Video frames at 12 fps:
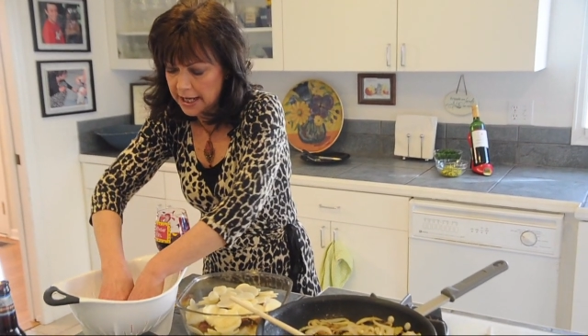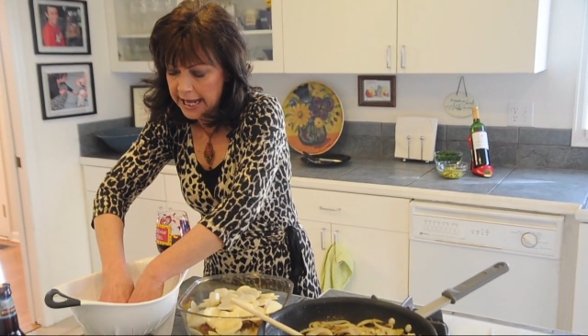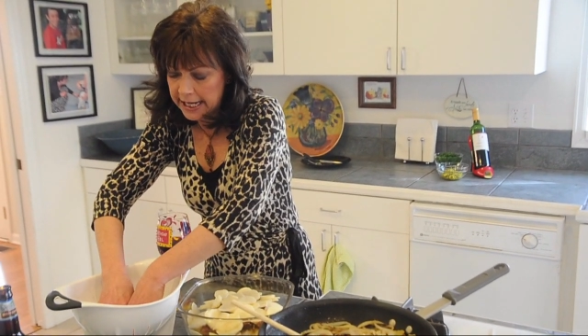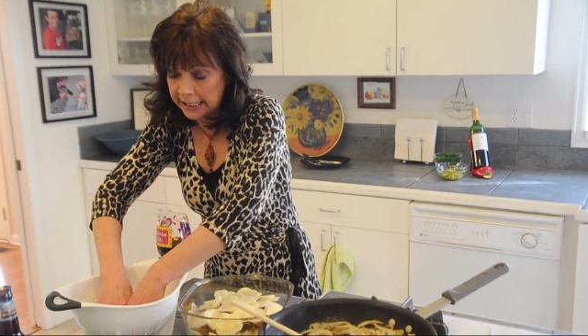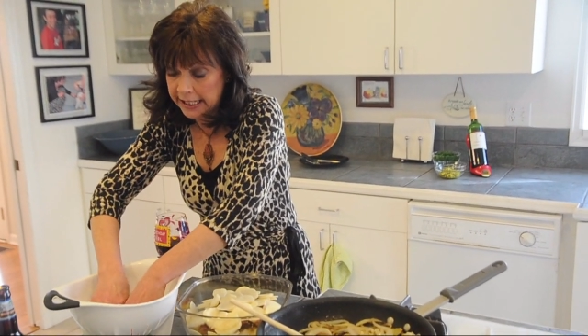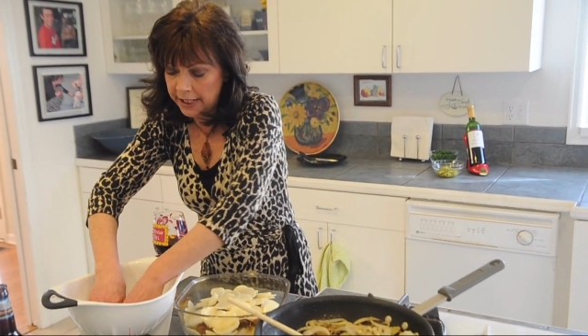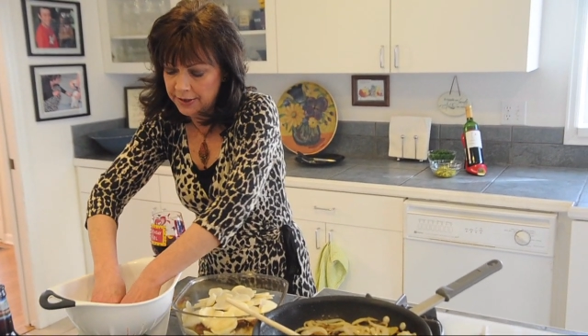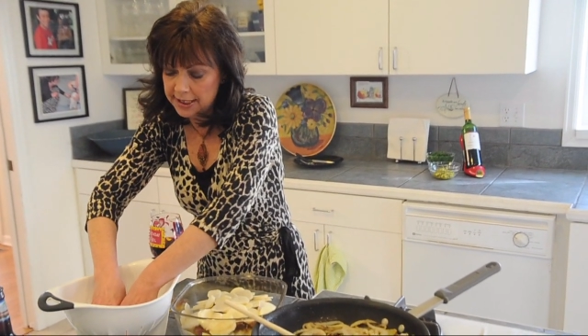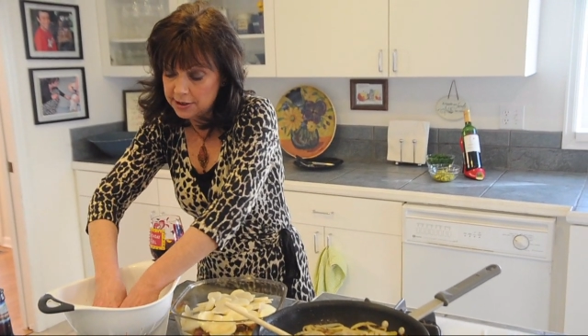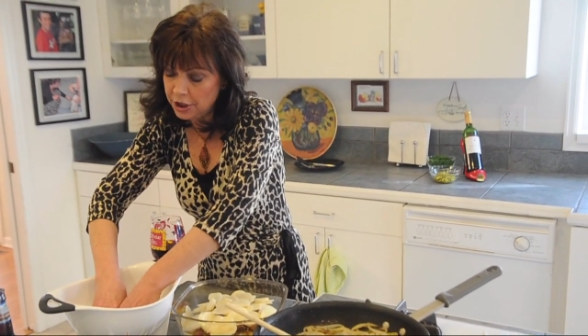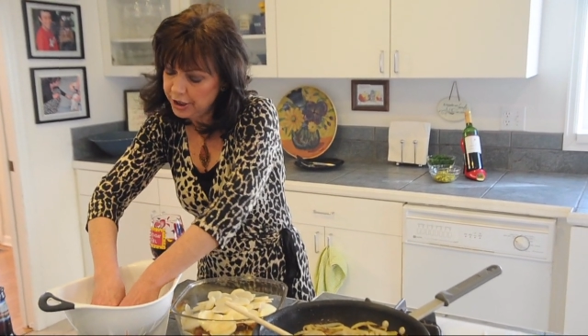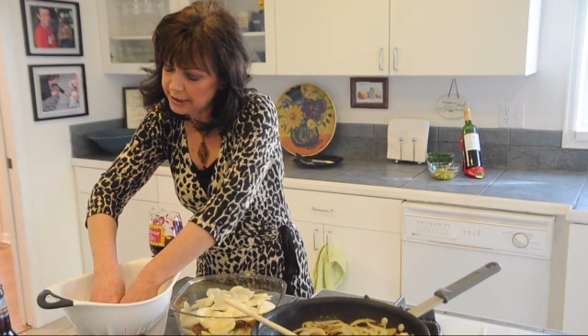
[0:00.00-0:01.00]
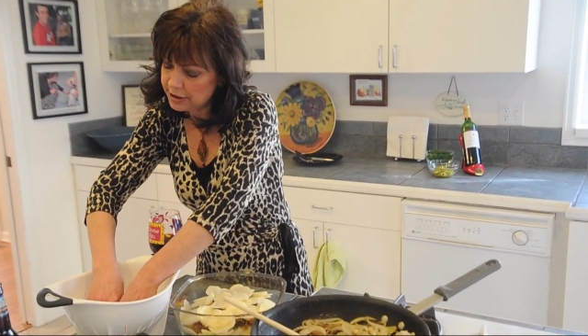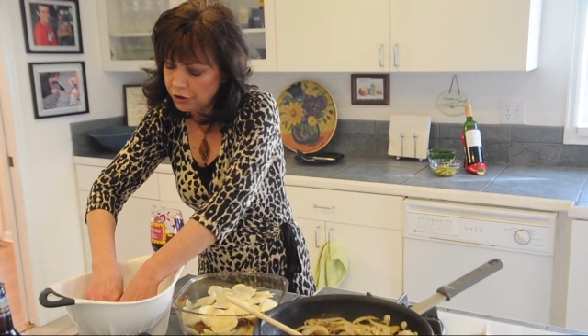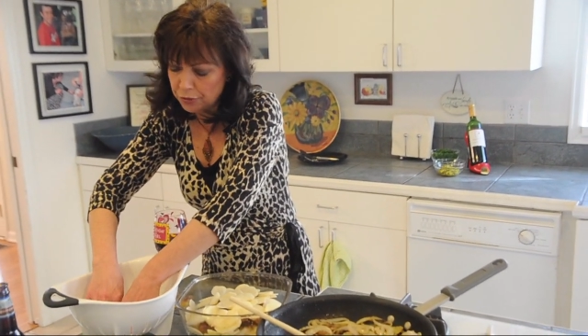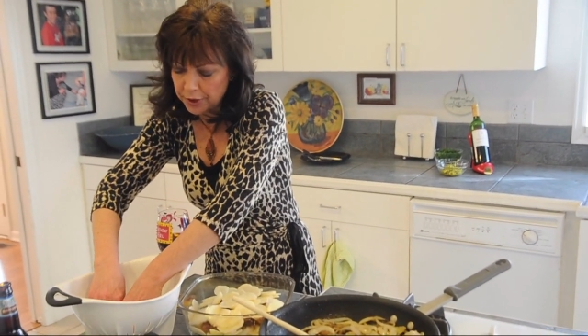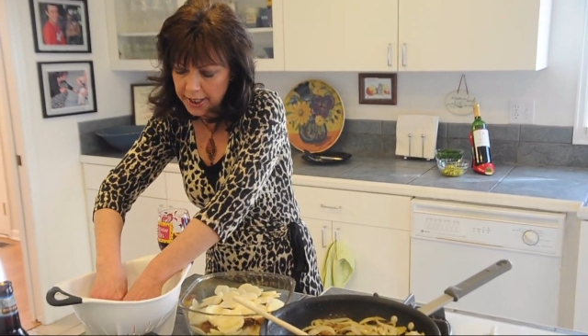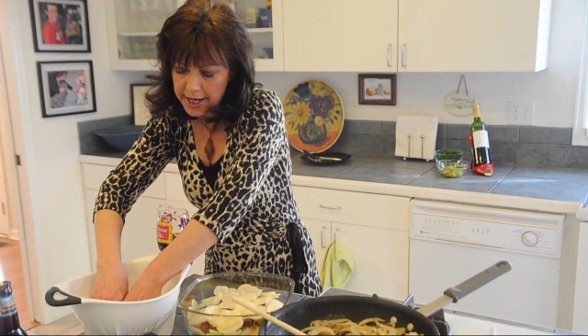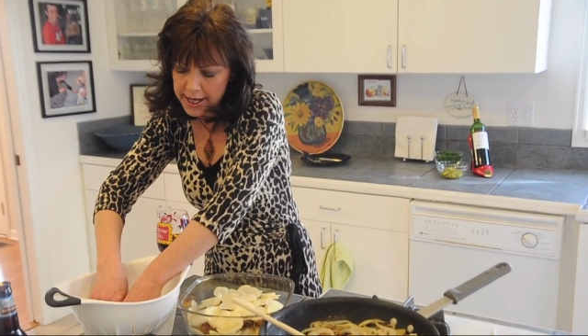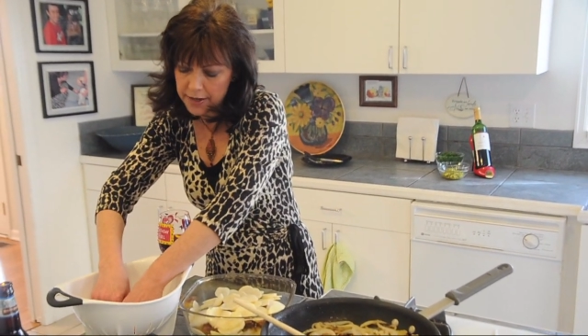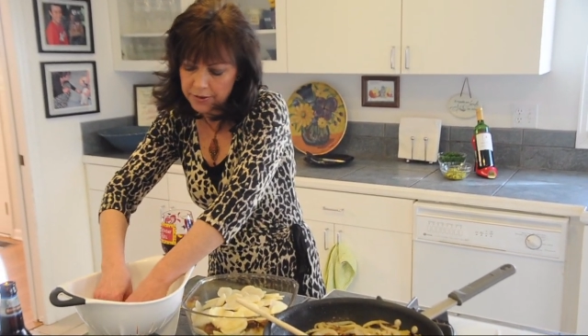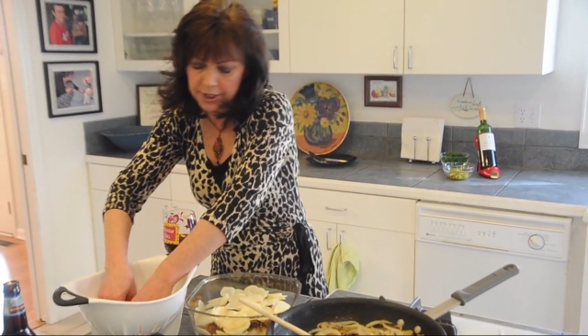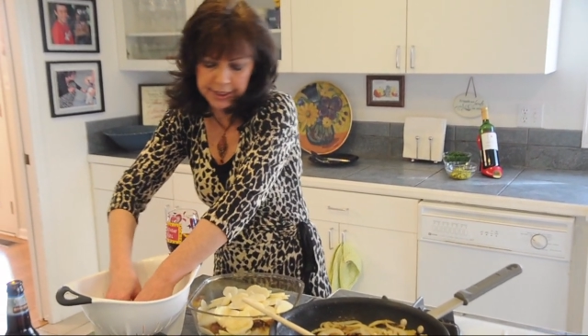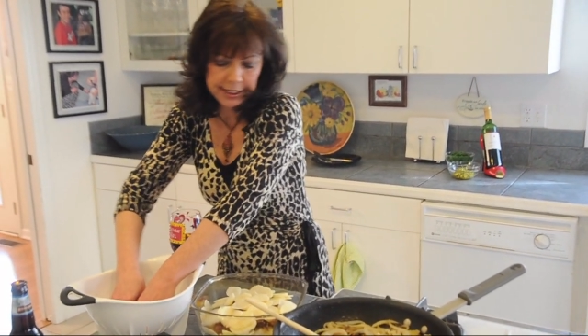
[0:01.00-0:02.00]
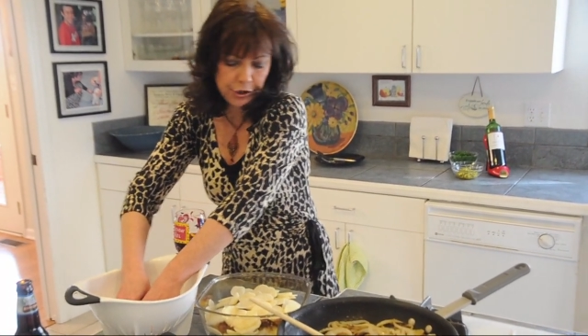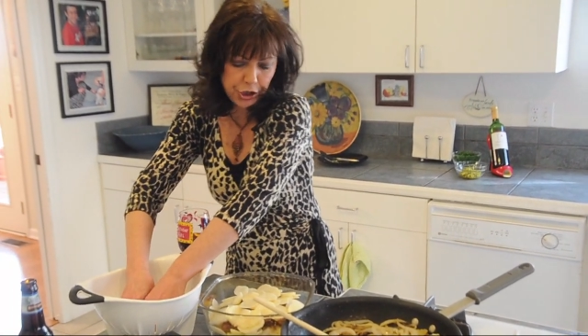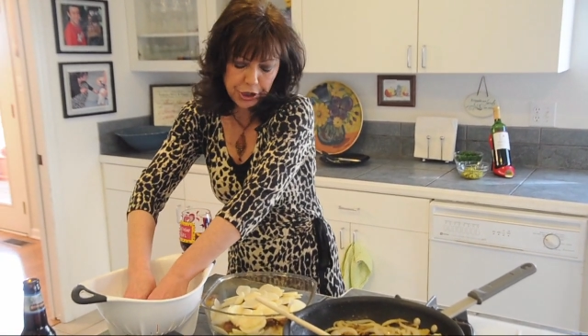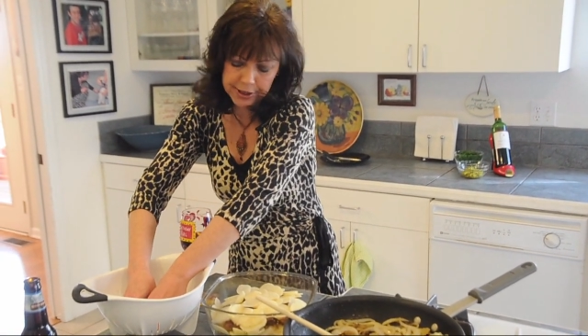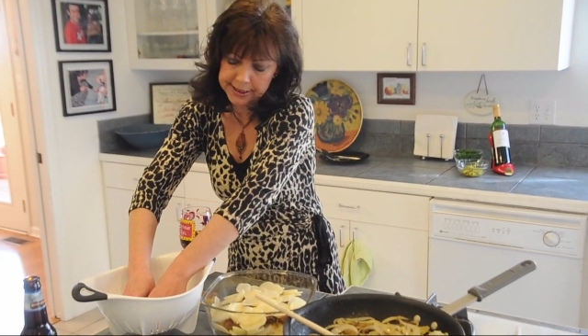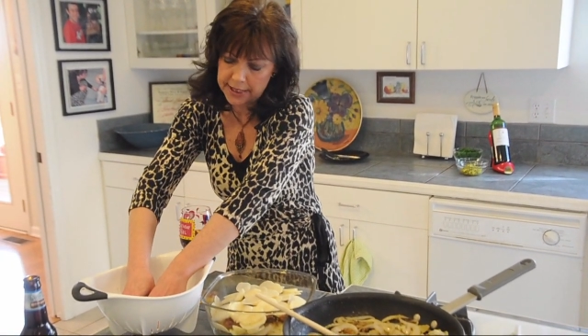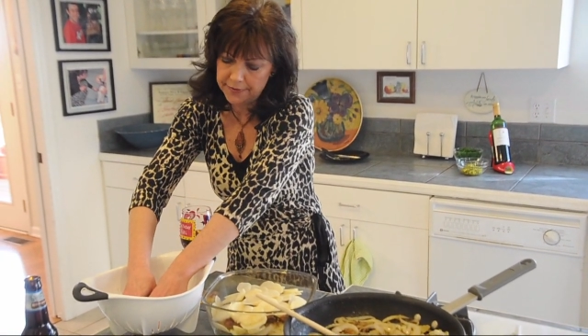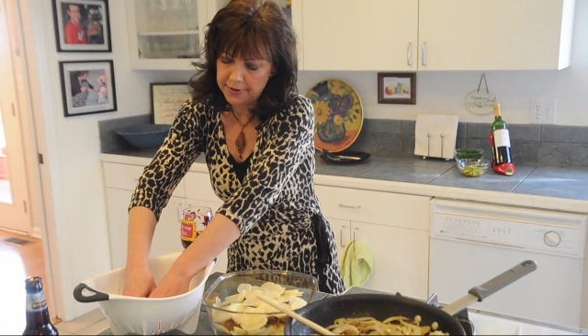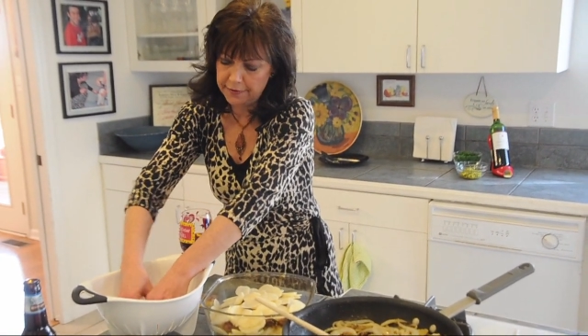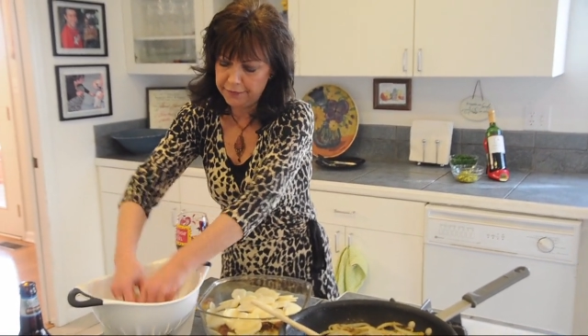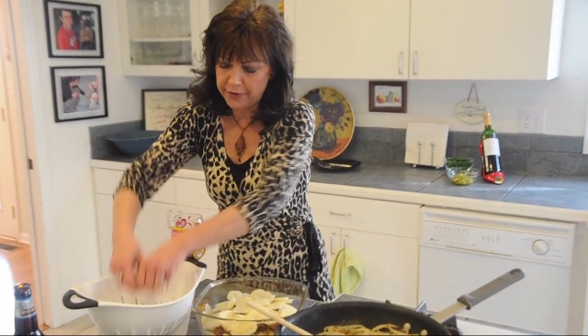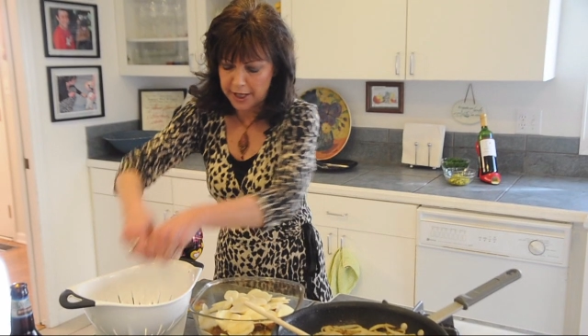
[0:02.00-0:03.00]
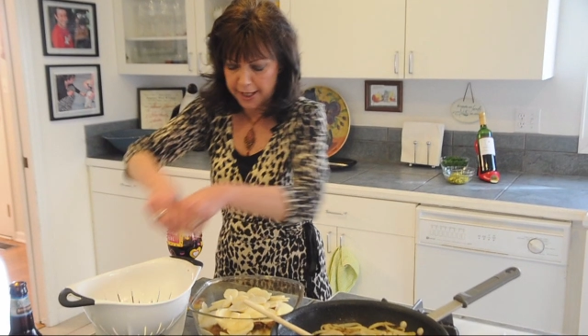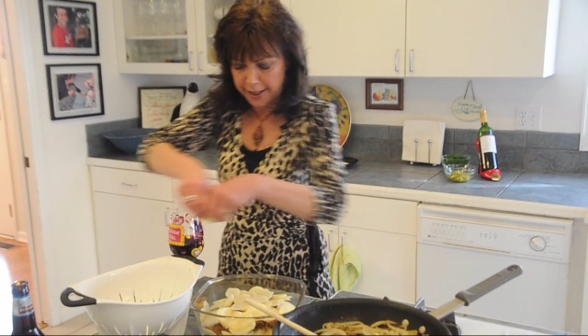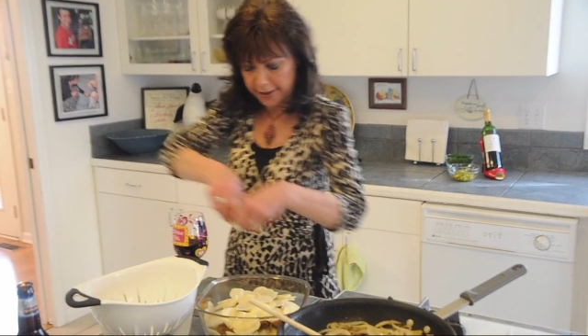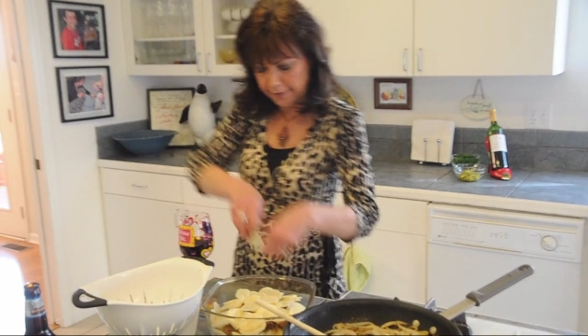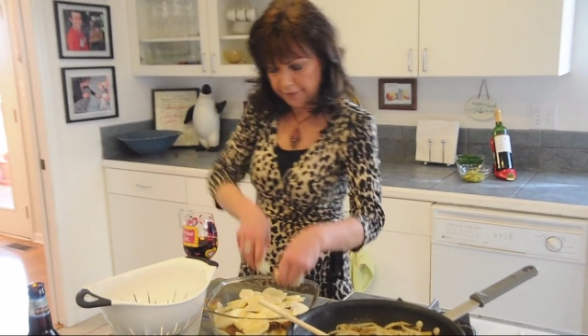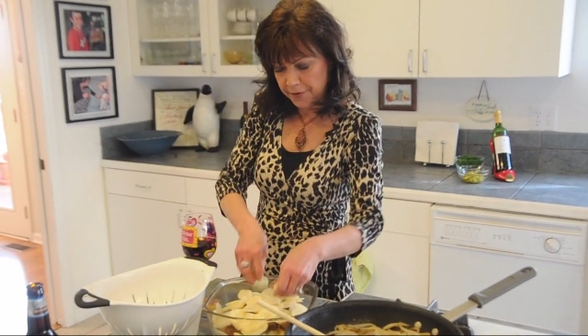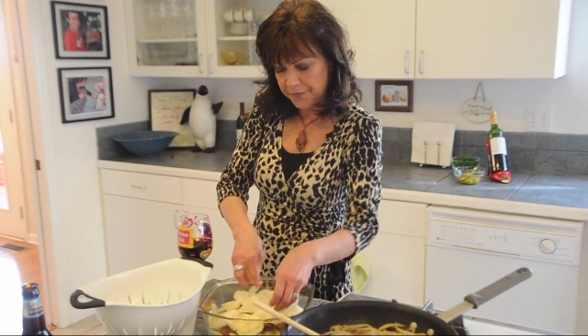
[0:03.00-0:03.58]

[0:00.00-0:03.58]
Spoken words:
And again, this cooks 3 hours at 275.